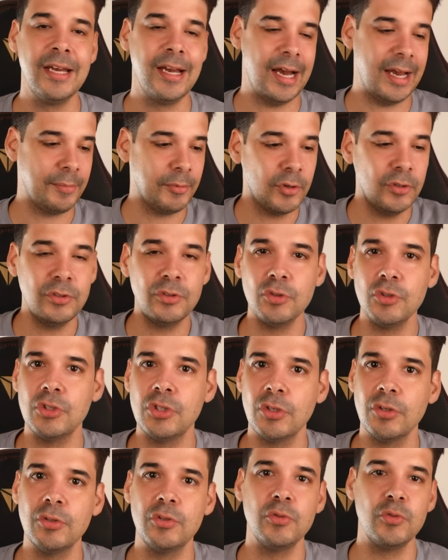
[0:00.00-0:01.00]
I'm going to show
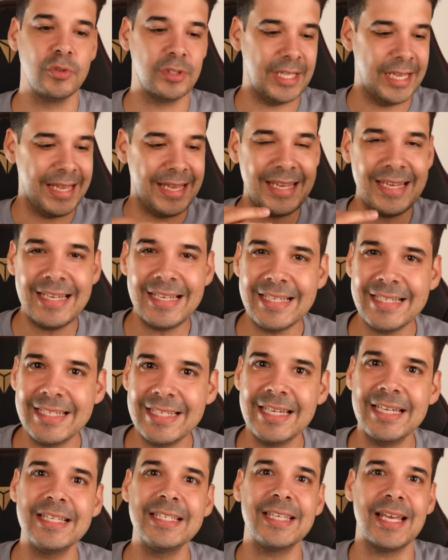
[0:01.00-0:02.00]
you the
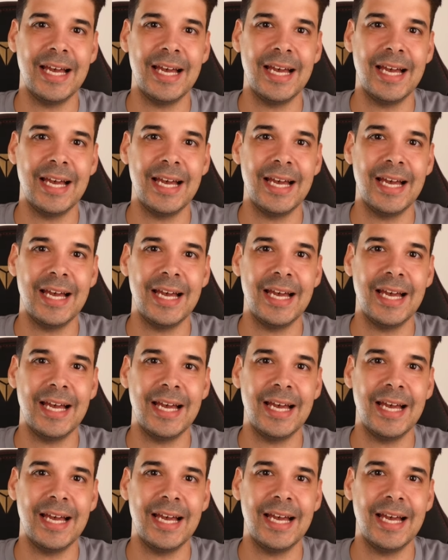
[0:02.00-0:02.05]
easiest